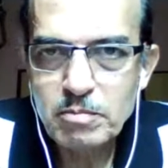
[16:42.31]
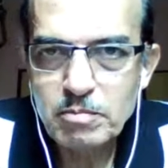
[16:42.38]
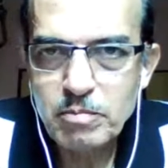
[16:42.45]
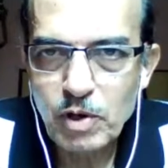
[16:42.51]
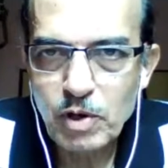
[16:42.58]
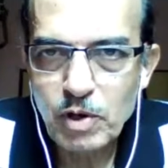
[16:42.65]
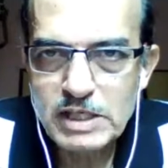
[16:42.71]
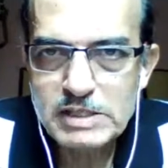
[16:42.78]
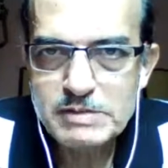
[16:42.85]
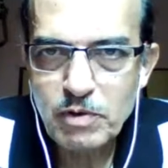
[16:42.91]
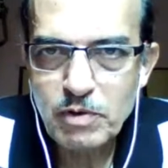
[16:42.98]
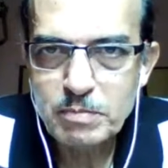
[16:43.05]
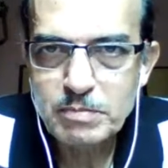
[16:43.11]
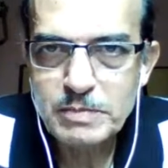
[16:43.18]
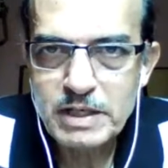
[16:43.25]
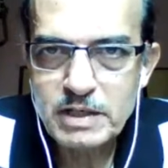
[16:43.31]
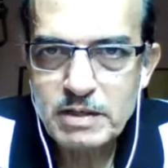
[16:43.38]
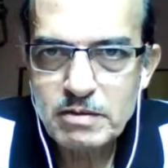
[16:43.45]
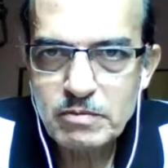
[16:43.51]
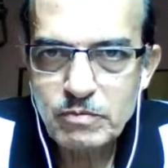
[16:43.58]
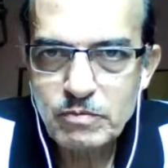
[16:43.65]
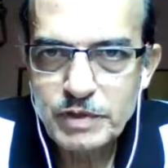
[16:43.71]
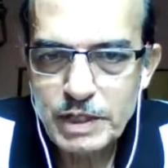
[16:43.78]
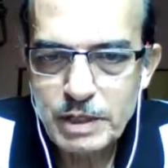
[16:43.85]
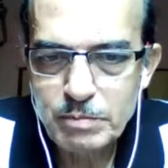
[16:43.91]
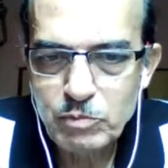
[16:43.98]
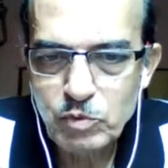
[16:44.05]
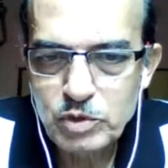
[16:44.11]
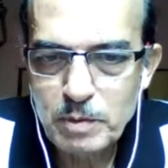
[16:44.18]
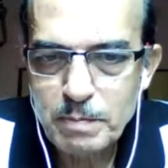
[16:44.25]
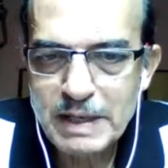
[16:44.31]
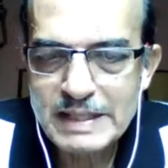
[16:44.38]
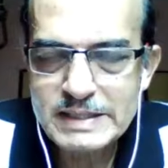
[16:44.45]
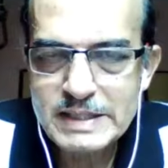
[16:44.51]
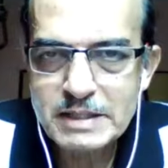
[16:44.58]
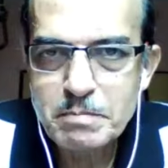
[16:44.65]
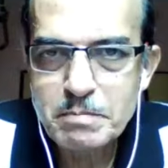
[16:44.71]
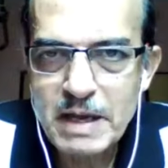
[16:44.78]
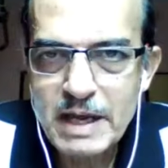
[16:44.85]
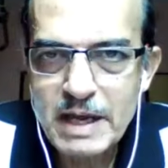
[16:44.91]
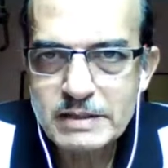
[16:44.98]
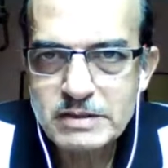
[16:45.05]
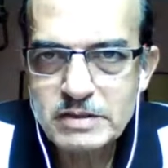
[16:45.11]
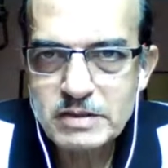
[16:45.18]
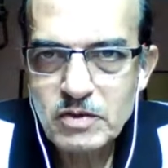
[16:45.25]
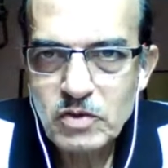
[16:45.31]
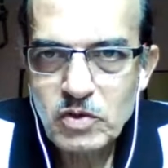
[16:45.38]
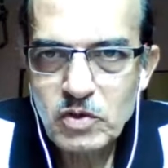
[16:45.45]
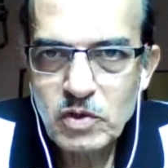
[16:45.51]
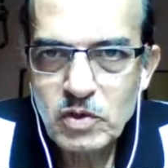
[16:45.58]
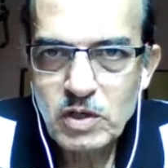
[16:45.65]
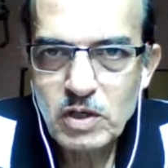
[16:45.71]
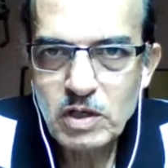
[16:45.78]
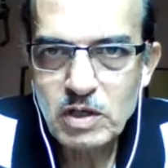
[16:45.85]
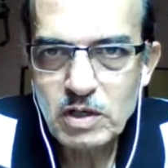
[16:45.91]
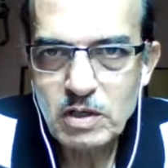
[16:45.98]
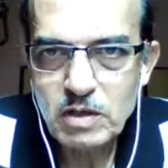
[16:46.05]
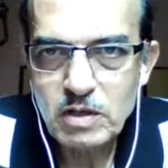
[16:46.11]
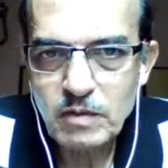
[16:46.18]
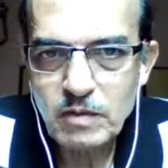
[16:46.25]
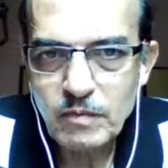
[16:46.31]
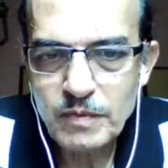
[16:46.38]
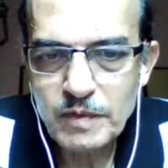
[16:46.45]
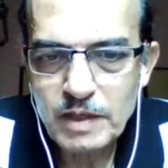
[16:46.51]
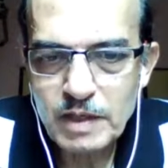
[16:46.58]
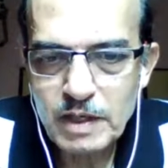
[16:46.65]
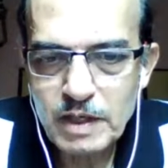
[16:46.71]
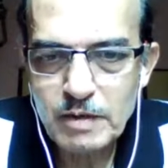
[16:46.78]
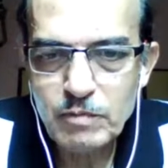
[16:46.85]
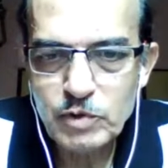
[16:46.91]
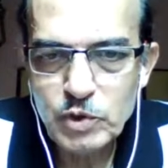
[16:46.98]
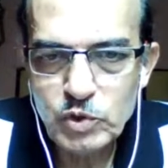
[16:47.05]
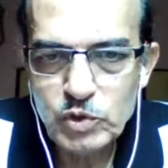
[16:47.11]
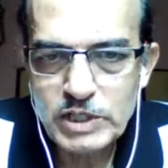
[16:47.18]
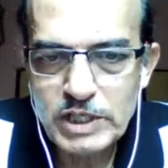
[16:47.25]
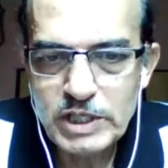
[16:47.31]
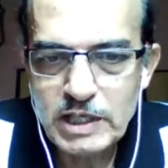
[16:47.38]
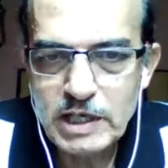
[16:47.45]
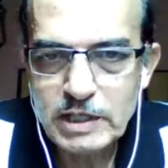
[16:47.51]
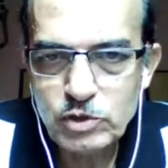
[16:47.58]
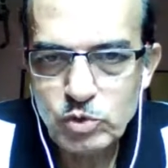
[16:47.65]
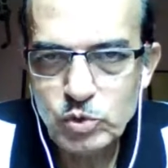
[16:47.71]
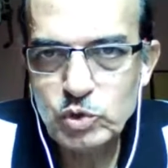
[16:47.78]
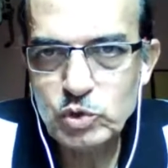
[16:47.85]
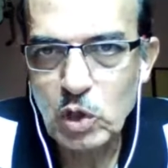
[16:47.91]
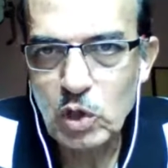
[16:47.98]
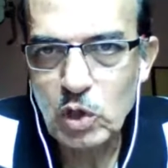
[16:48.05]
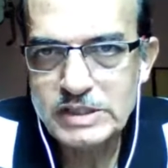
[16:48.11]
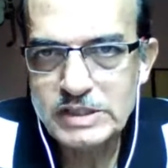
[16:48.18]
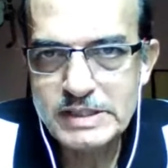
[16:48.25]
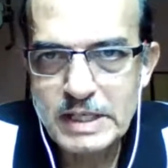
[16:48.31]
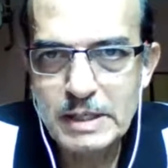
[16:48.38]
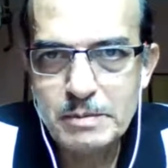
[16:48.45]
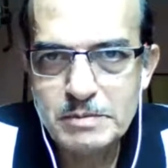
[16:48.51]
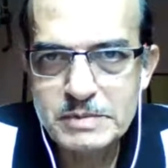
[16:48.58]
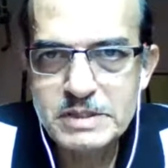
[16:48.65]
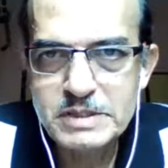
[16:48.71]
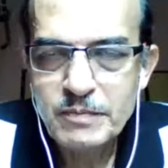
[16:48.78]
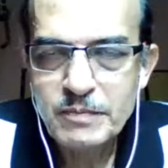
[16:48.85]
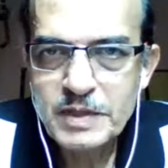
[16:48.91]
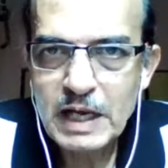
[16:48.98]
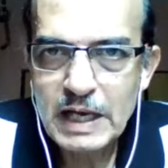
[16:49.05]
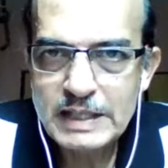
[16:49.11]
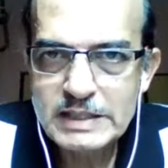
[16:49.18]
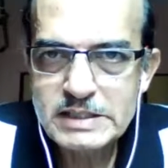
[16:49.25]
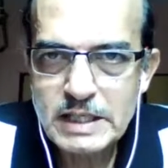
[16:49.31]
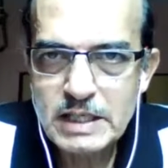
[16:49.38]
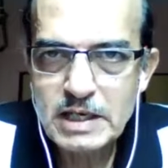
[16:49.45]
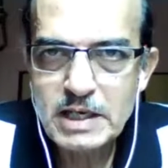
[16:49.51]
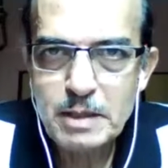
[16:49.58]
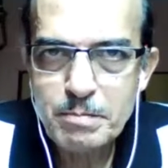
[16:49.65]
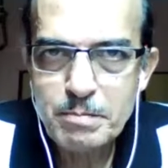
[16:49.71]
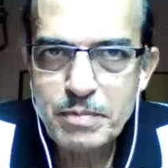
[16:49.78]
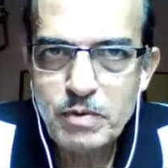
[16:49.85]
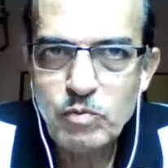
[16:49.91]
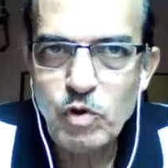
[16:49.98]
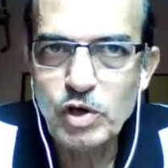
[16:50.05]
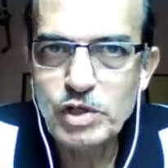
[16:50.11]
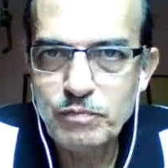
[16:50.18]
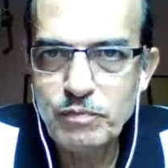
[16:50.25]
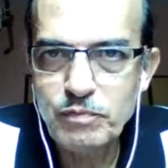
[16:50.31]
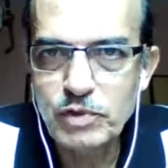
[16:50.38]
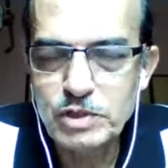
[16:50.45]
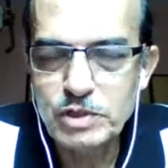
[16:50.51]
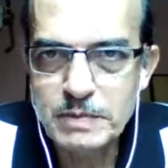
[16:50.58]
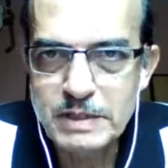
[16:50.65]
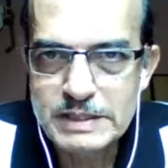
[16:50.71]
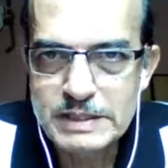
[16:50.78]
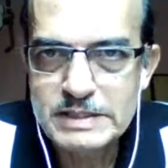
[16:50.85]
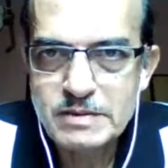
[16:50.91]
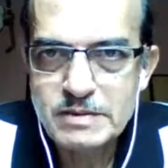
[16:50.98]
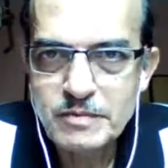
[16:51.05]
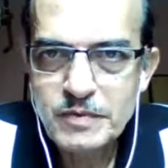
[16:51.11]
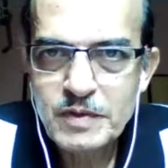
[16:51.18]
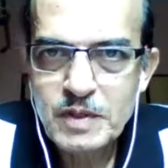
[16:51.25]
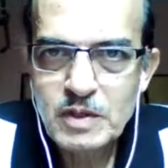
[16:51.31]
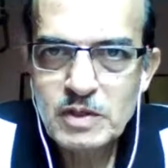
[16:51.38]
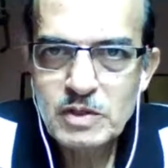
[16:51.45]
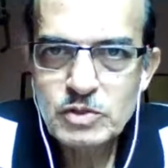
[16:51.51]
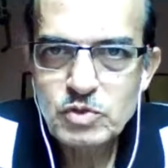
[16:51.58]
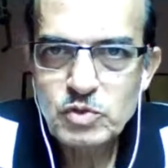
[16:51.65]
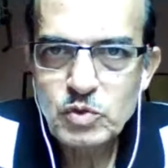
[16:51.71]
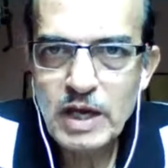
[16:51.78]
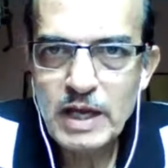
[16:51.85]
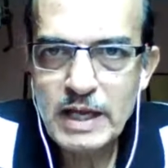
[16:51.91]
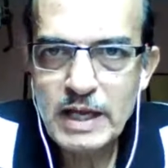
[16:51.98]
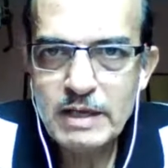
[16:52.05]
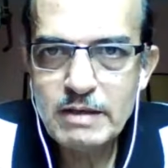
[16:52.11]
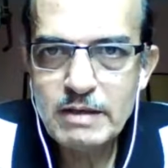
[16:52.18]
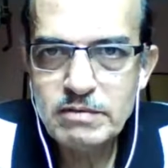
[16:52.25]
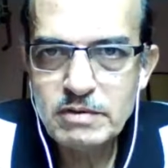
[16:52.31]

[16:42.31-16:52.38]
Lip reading: bottles from there. We remove the plastic bags. Uh, Even though there are two thought streams, I still keep water for the birds. So I have